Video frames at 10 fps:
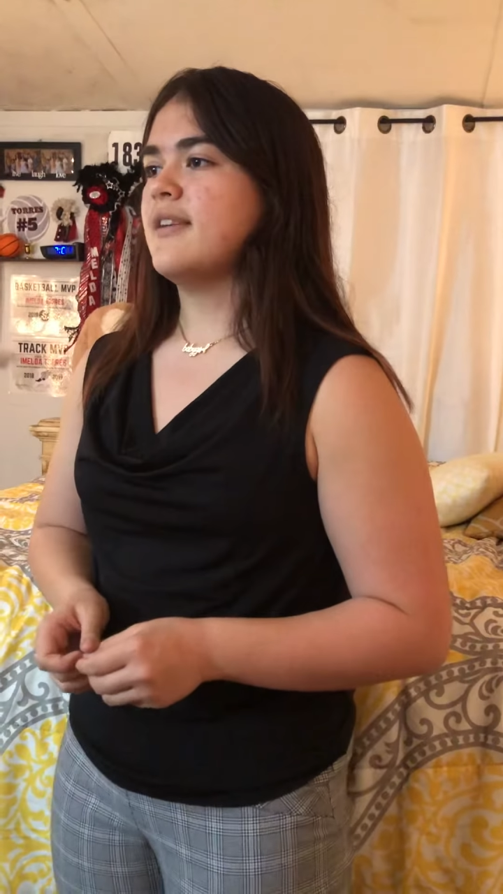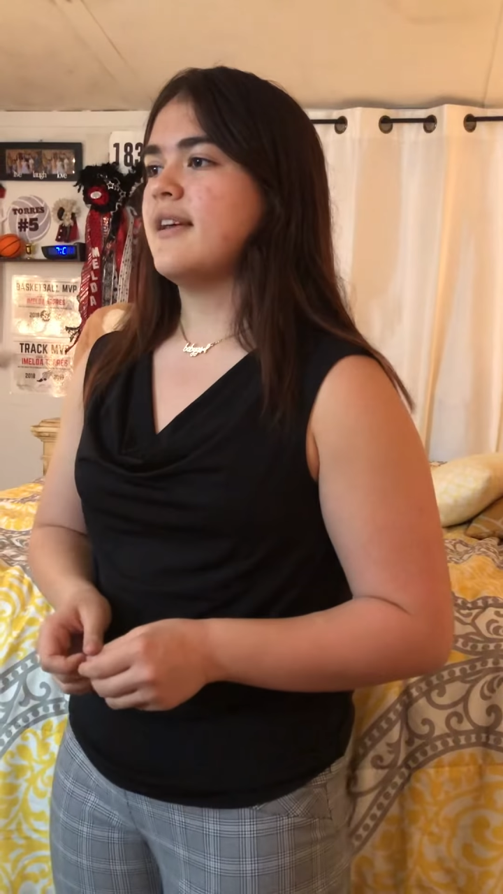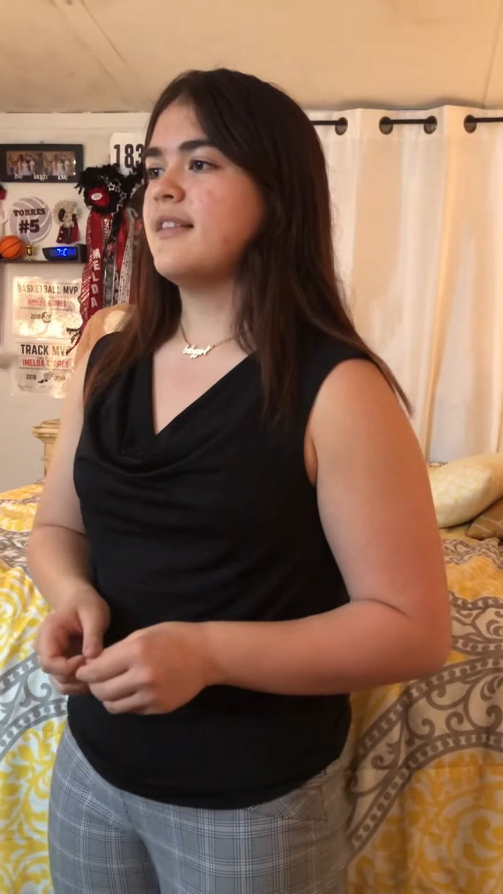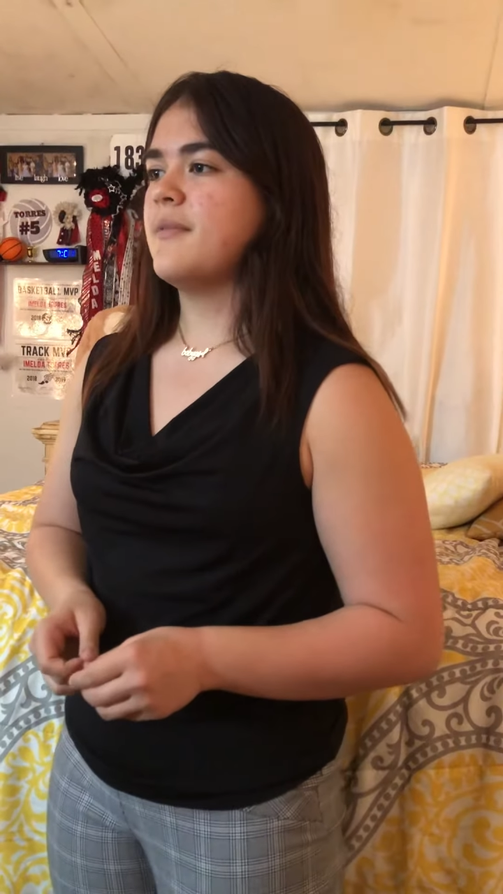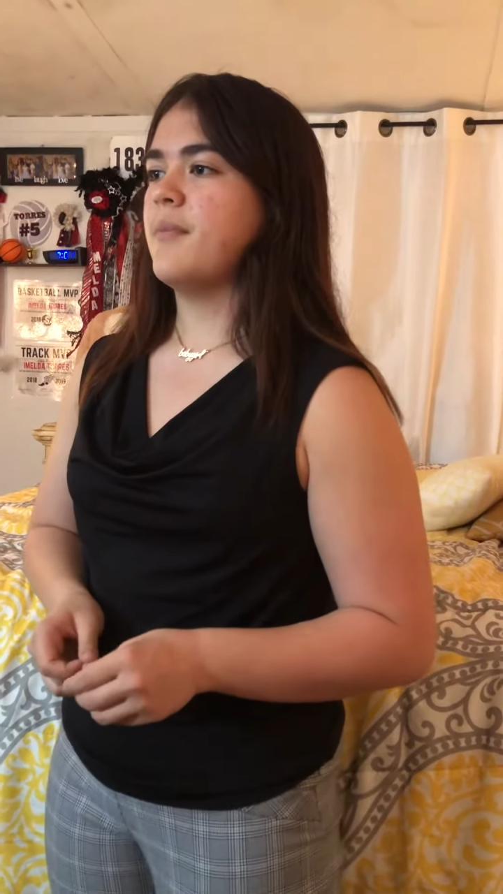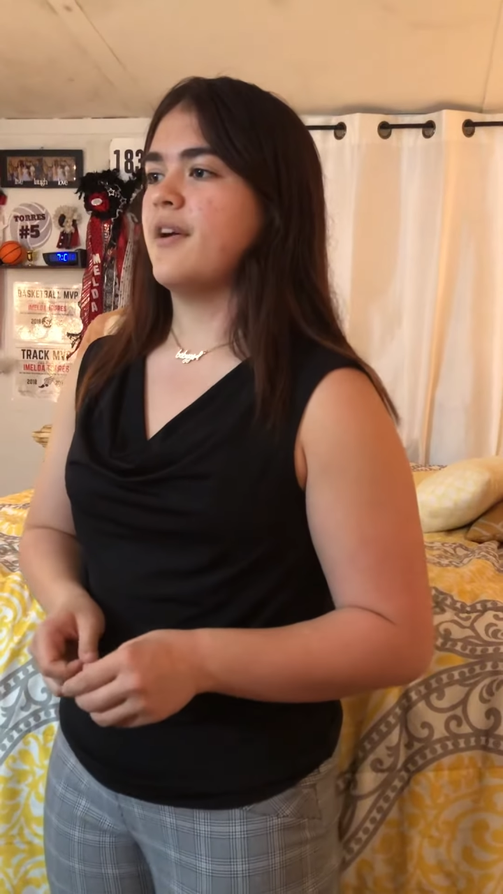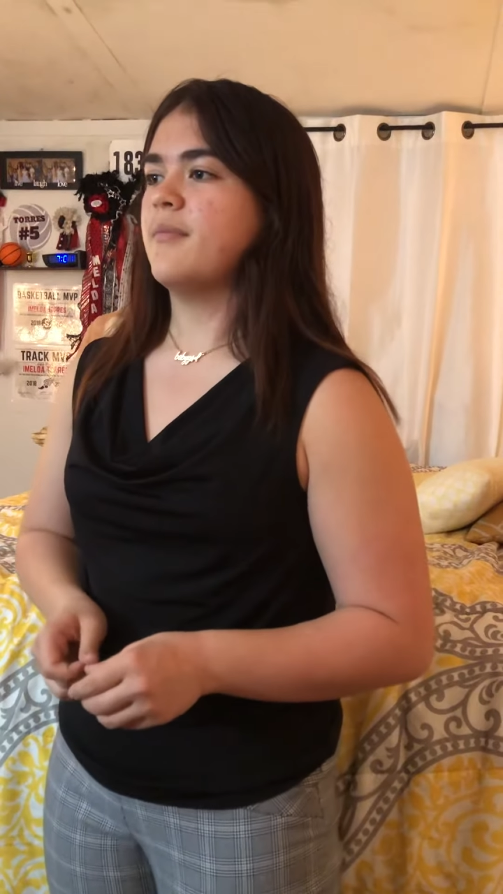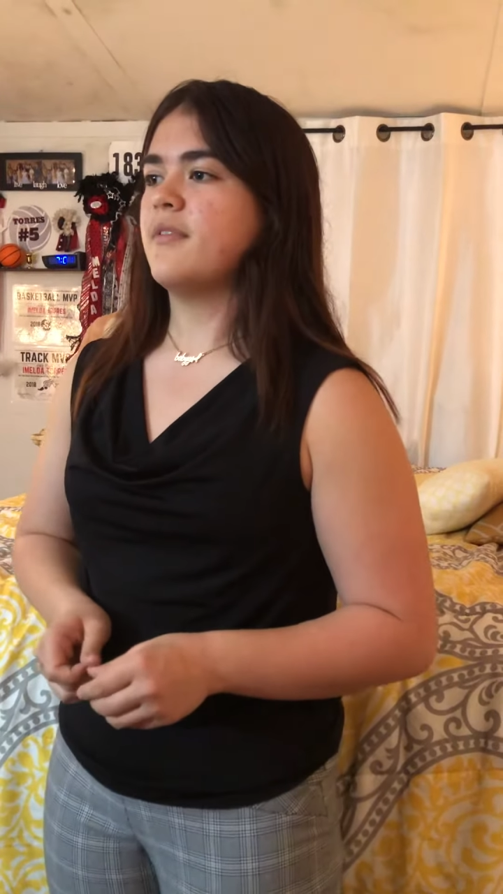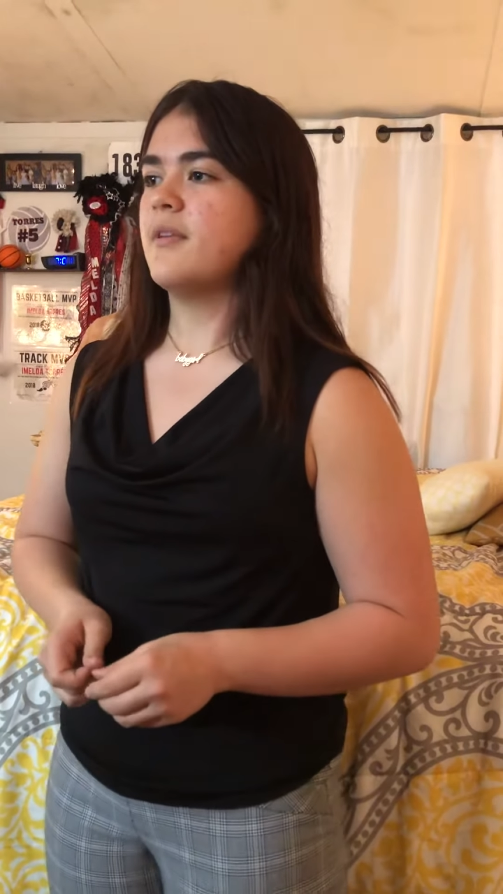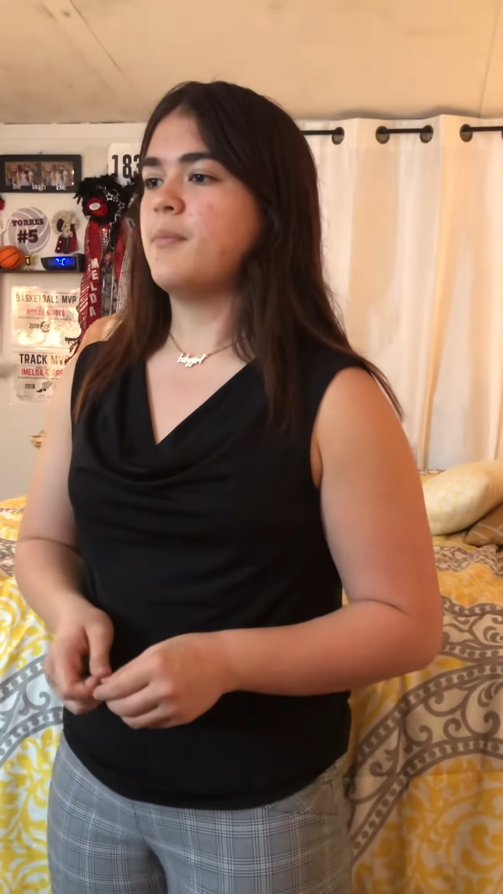they hit the
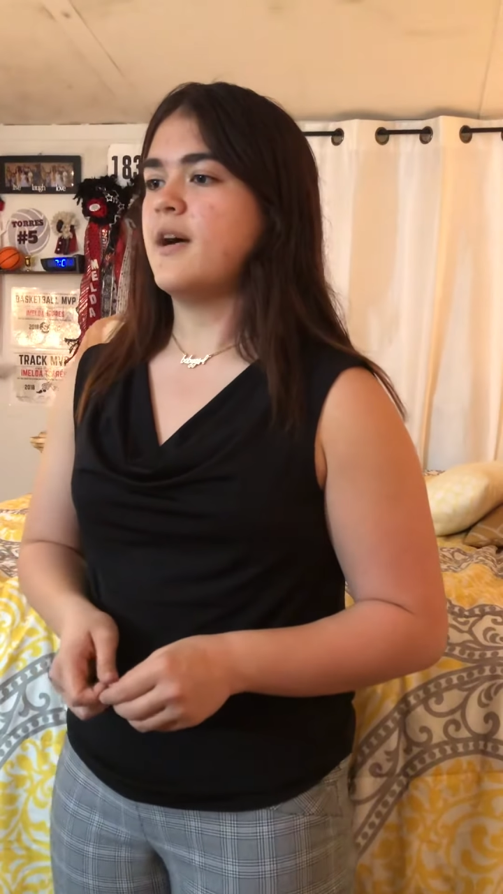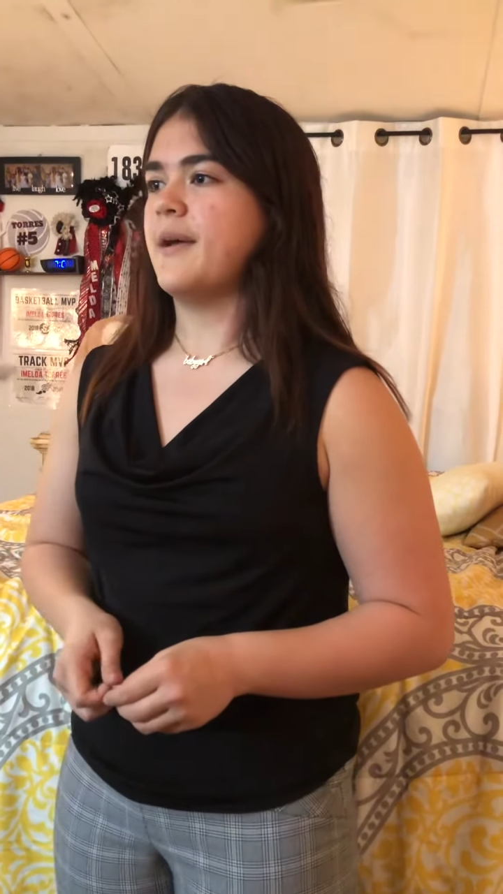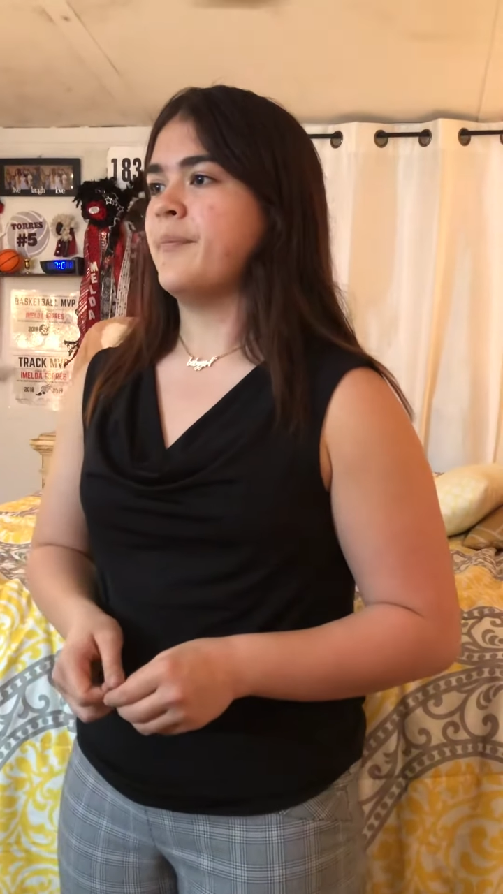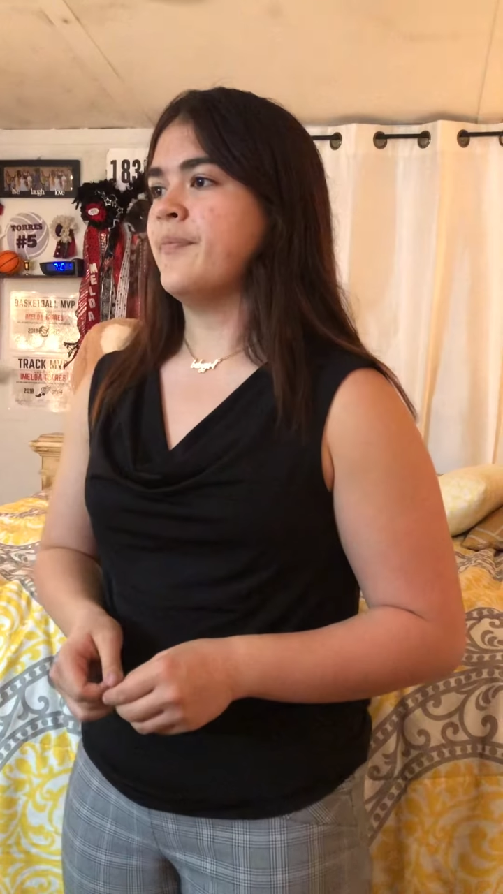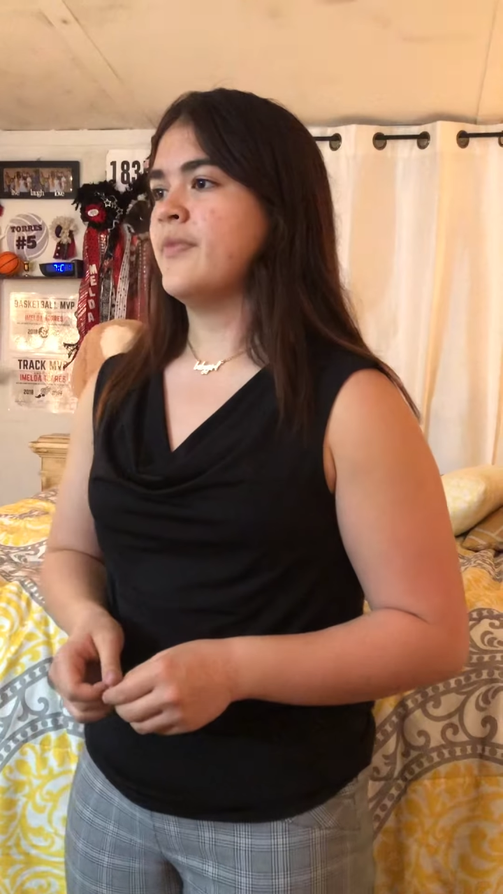bottom of the pot.